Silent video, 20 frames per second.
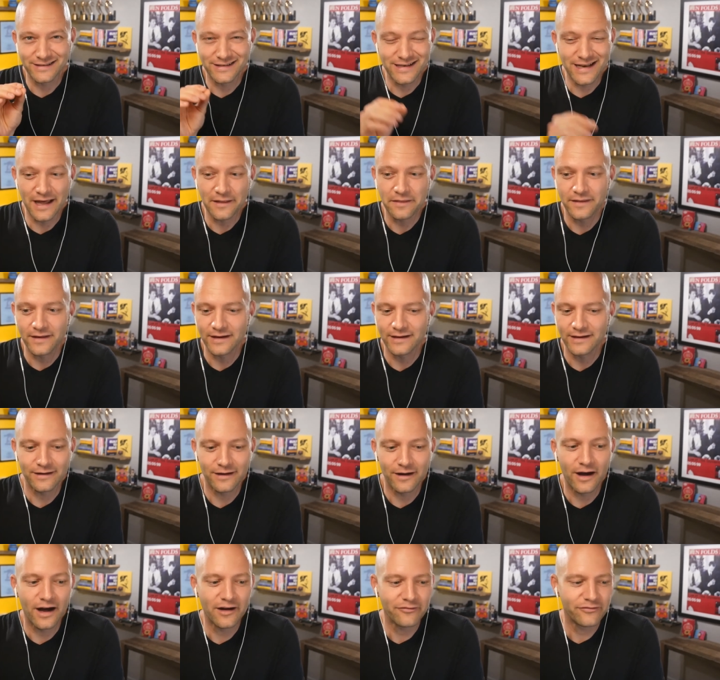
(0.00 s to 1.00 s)
nothing
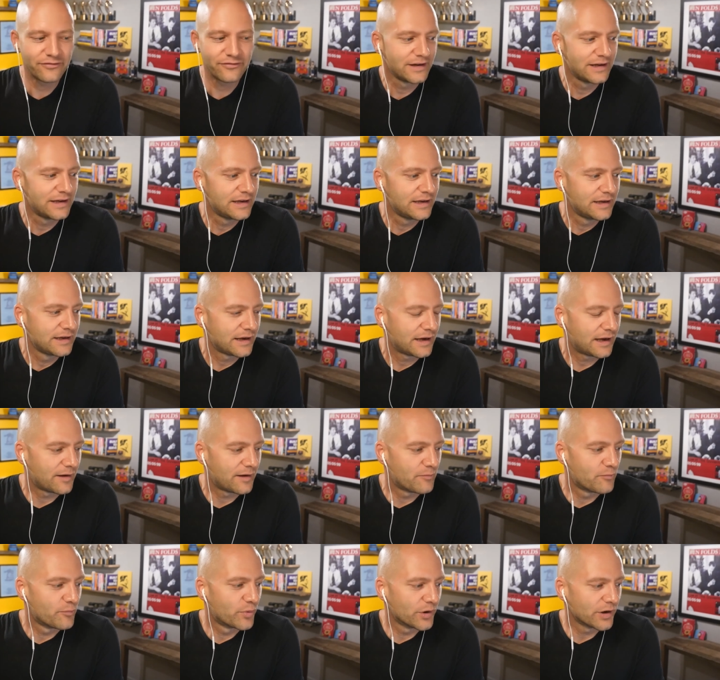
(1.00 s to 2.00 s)
off
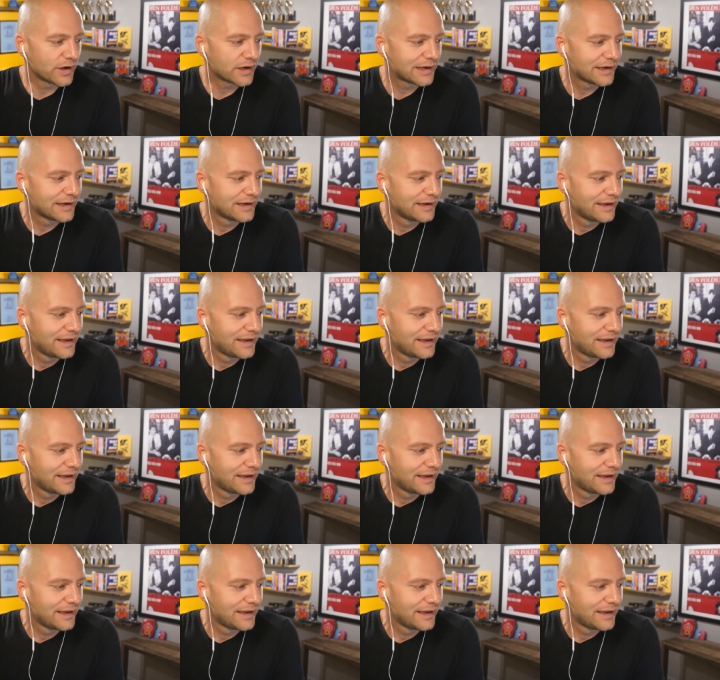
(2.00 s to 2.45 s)
um, book.